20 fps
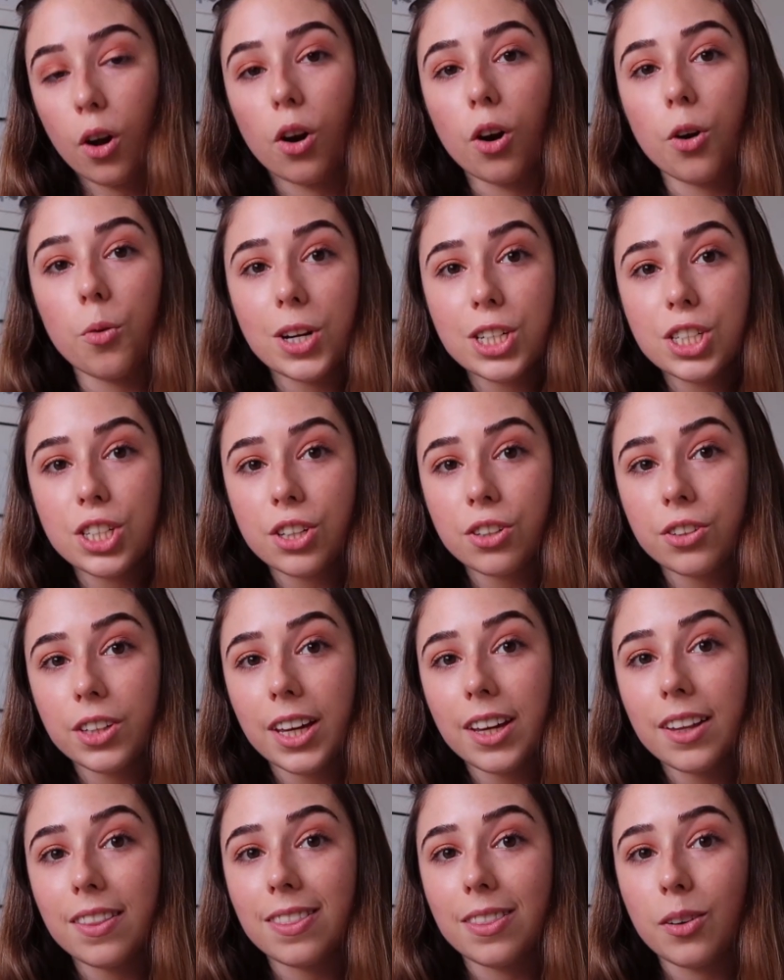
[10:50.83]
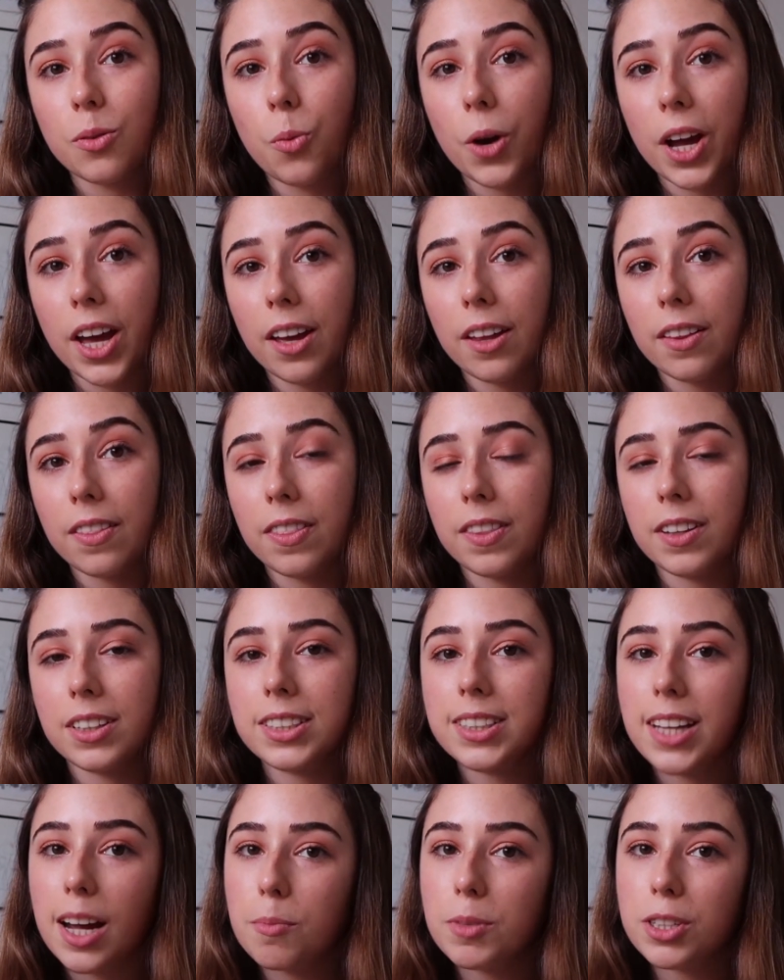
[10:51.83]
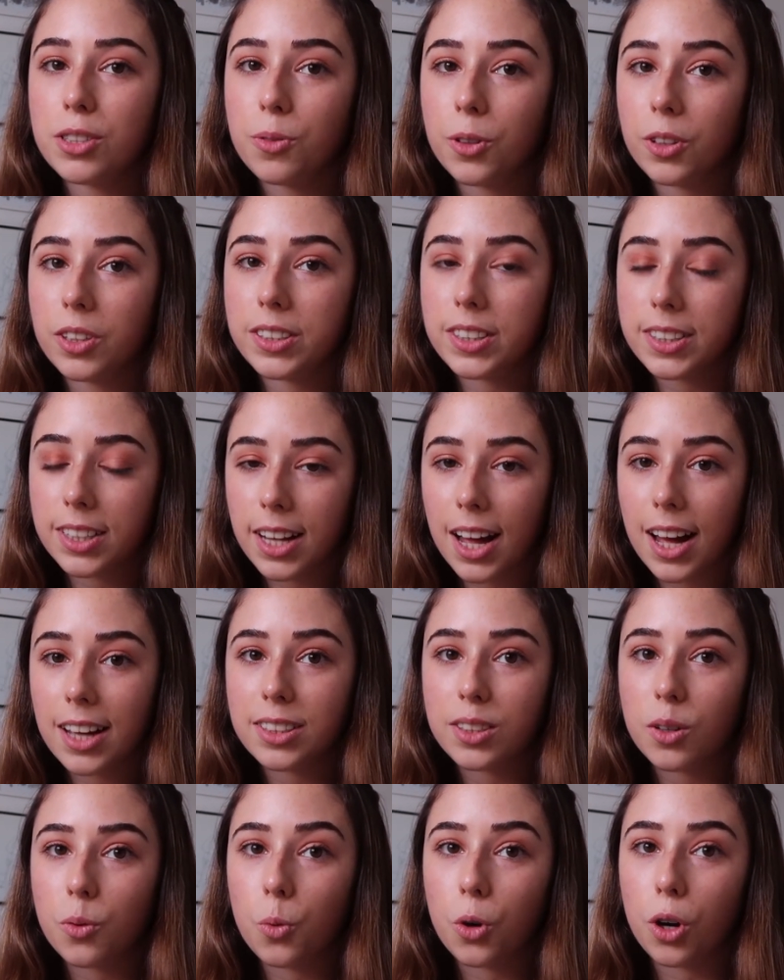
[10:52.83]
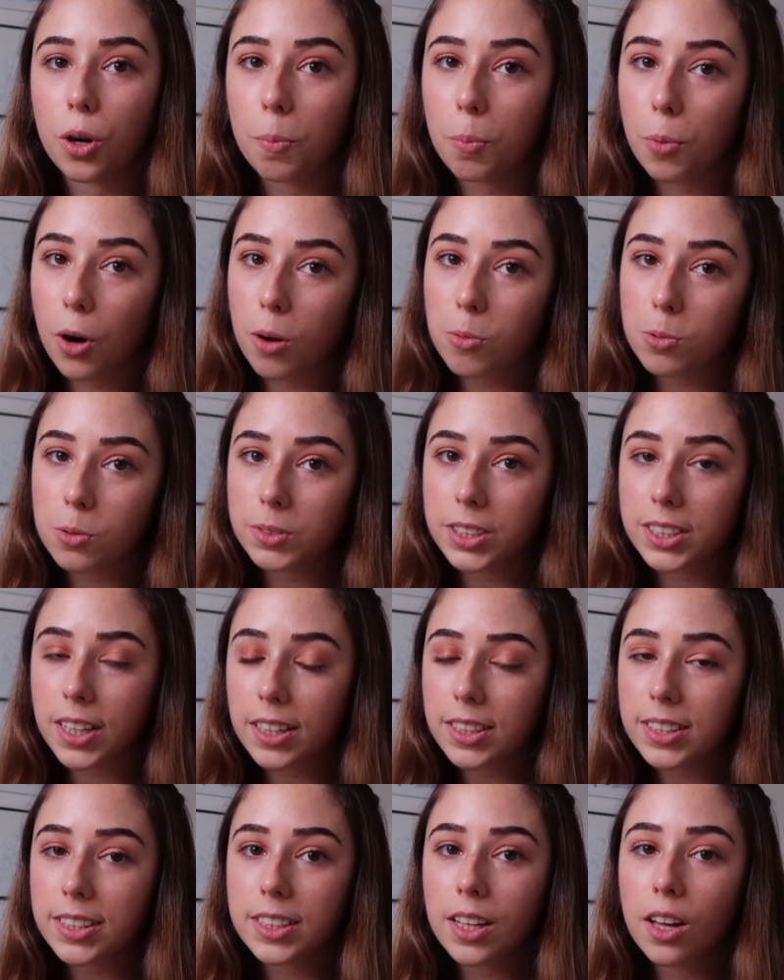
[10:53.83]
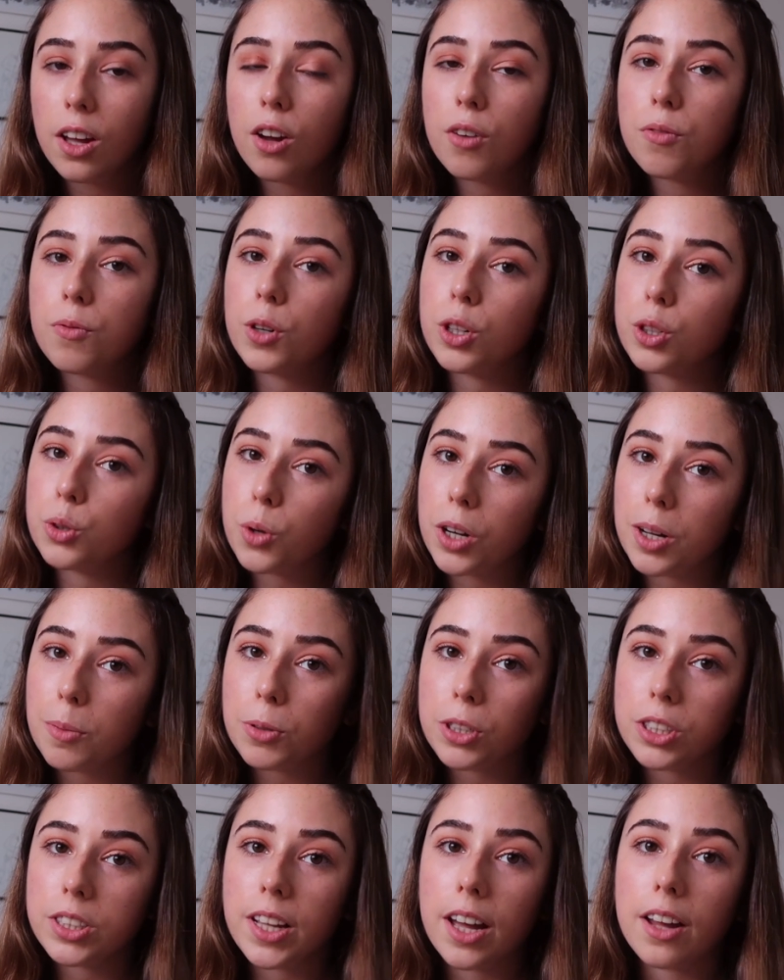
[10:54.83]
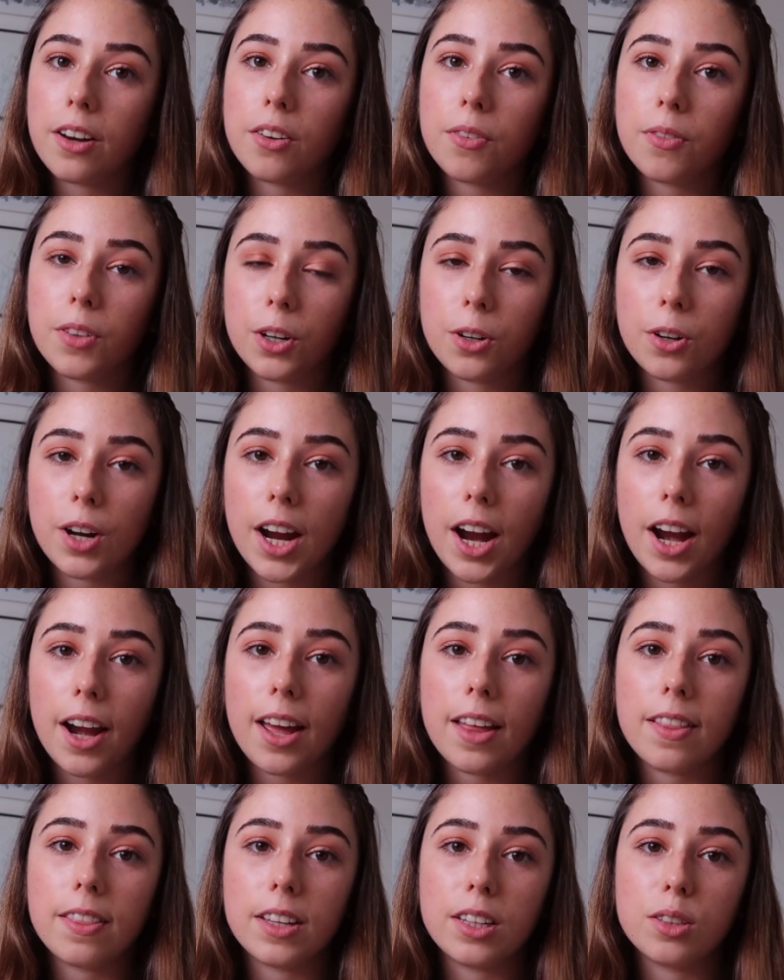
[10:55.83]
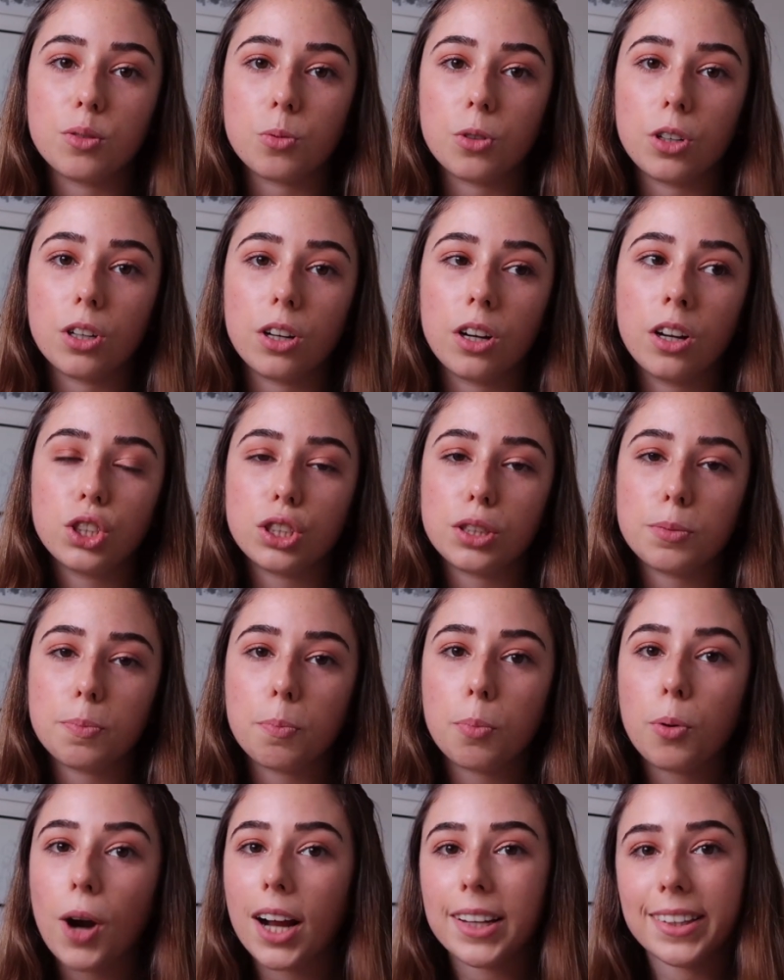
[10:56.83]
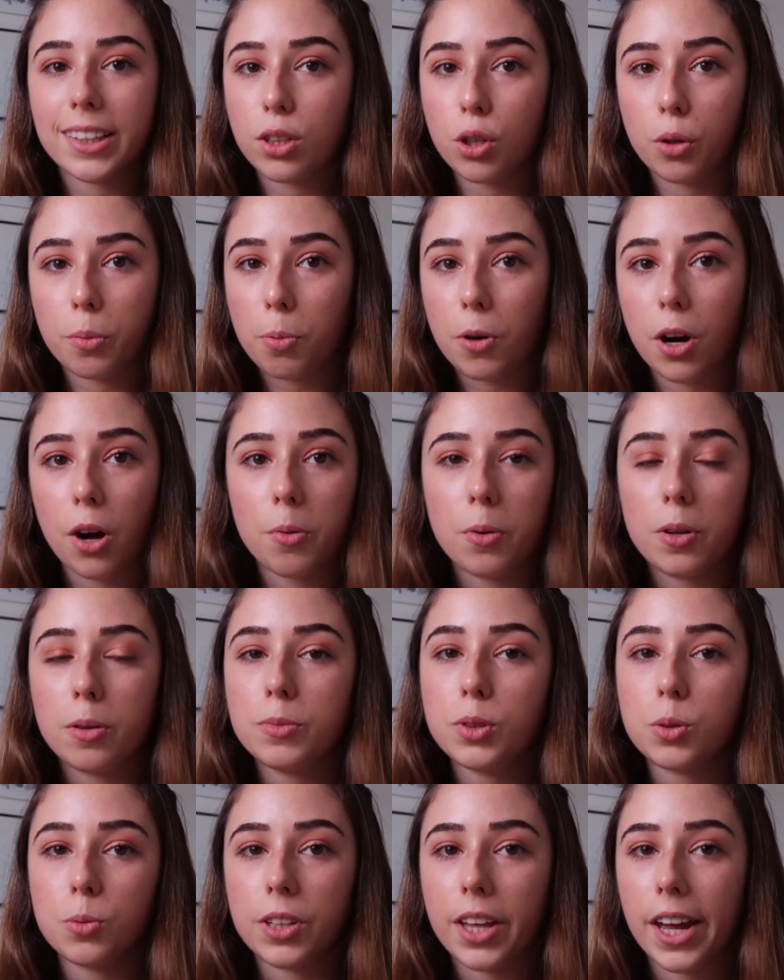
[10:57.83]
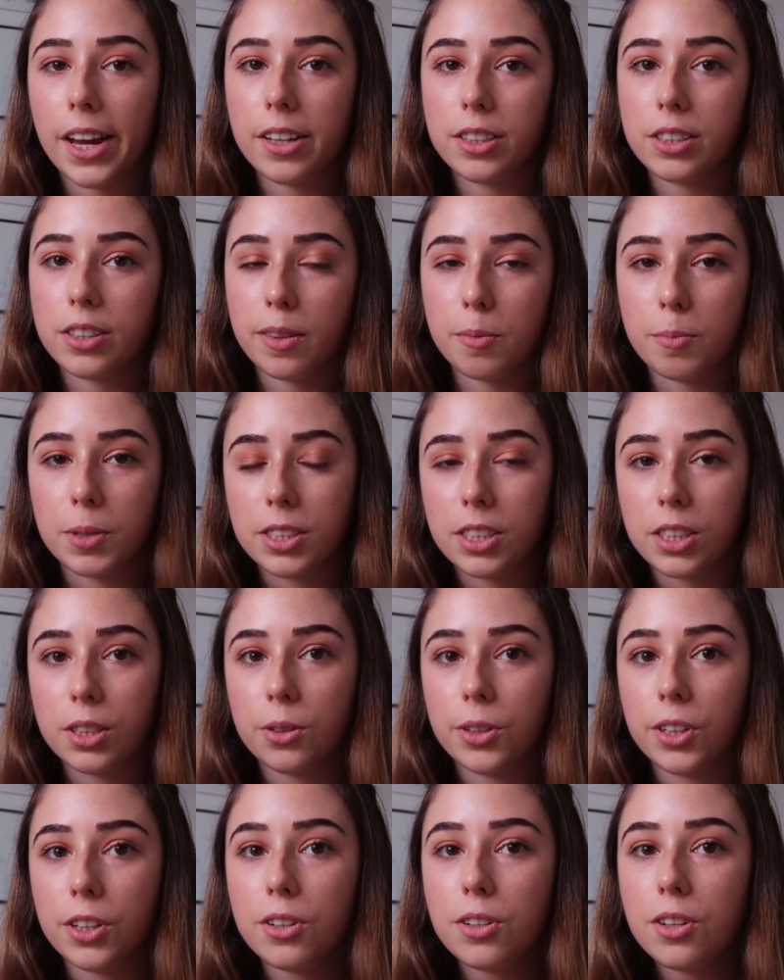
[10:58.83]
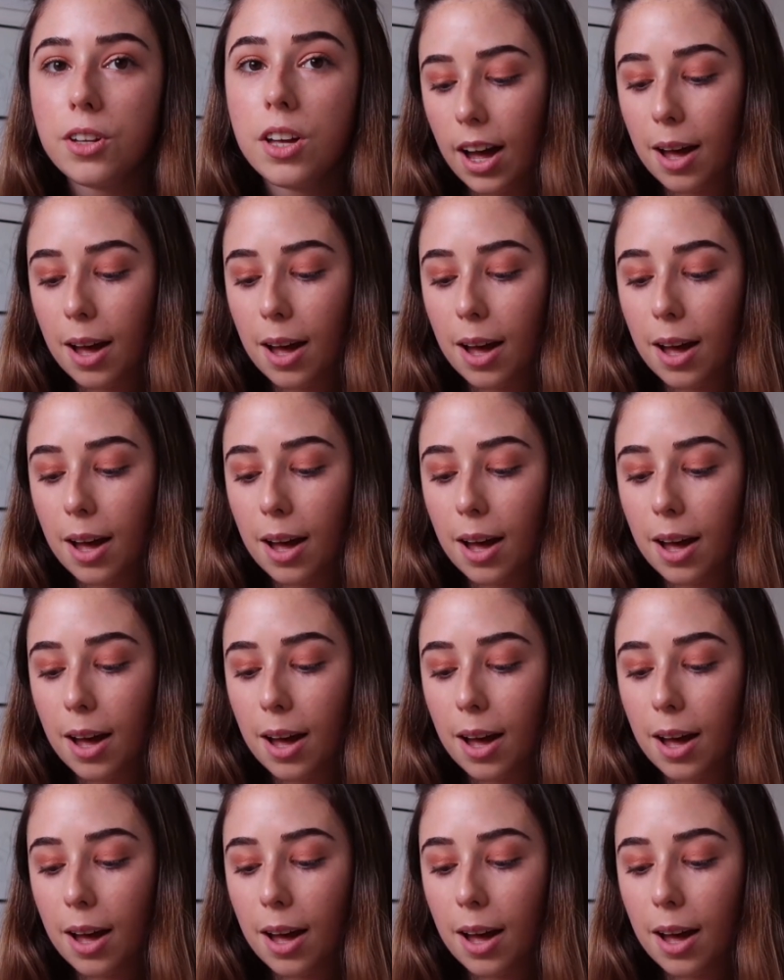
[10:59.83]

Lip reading: Originally, the assignments for this class were problem sets for 20% of the grade, and these were just practical problems related to the material.